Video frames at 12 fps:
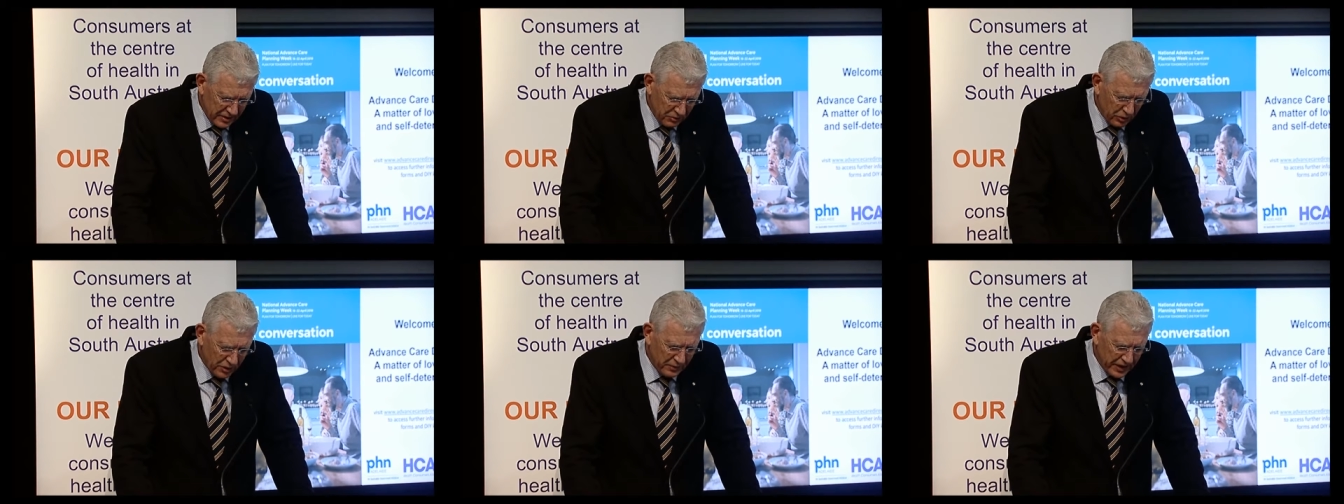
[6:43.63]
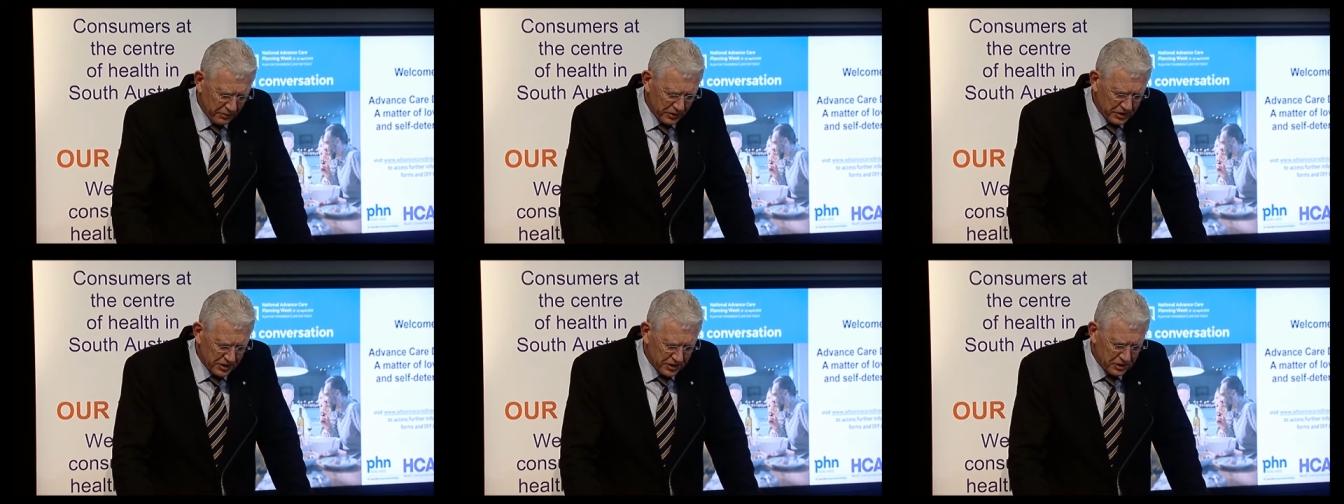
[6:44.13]
What about
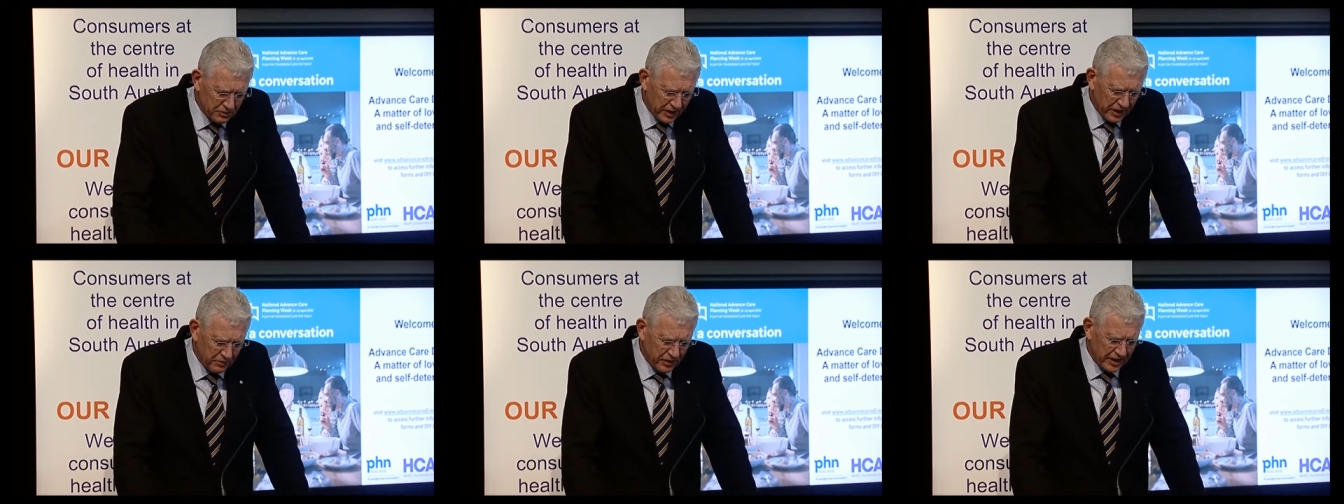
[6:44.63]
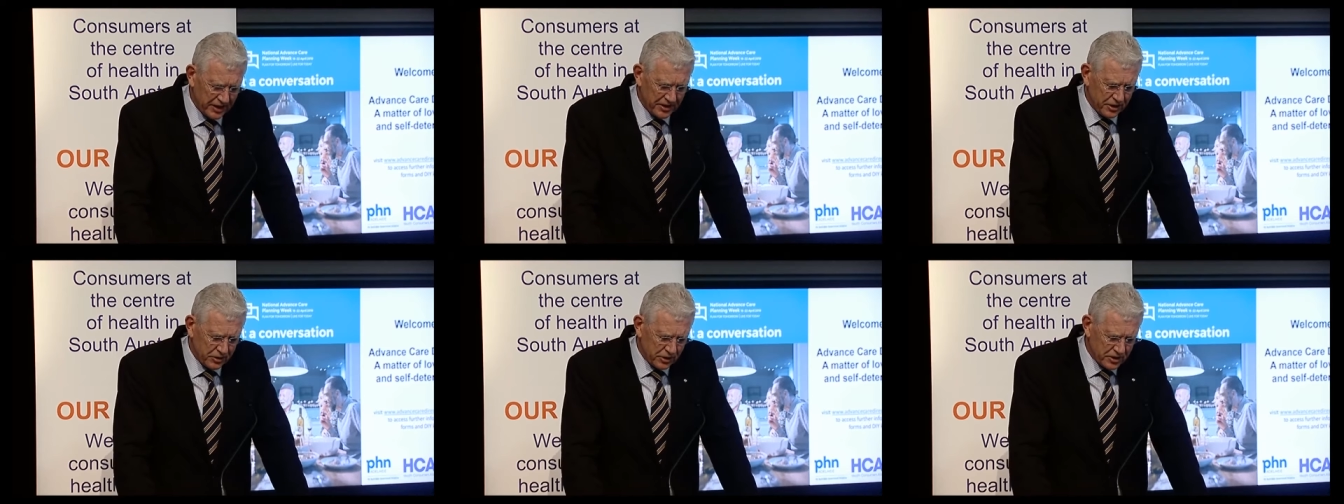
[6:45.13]
Richie's smoking related
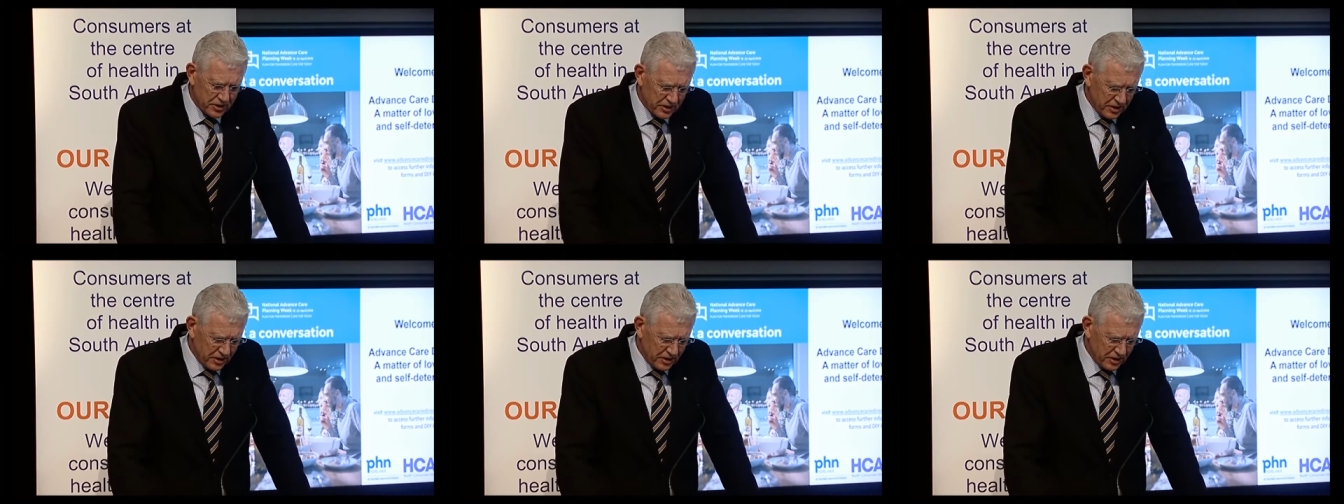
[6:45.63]
illness?